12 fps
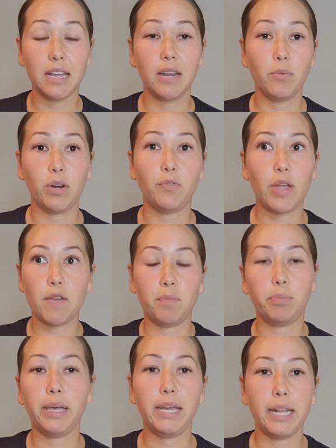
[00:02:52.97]
And what if we have a
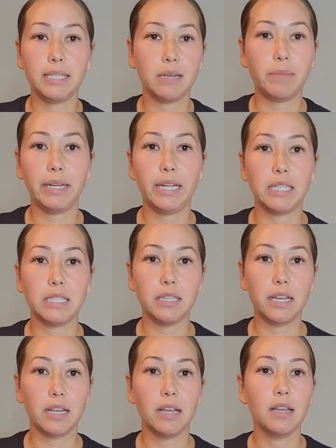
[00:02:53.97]
play day and somebody gets
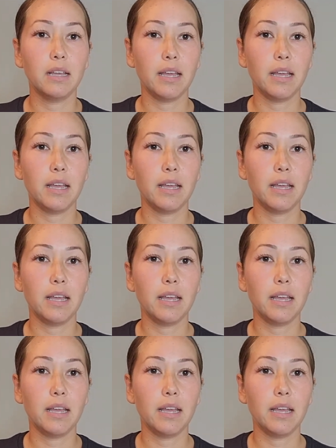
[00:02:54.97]
sick